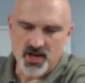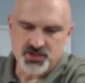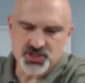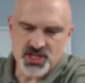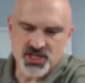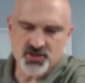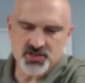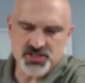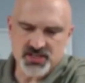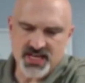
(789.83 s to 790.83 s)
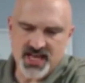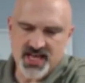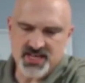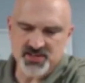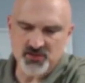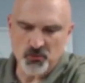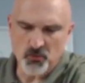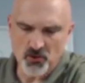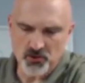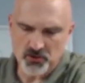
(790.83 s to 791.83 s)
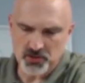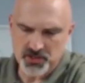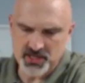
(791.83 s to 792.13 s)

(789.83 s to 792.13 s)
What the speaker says: cheaters in the eyes of the world.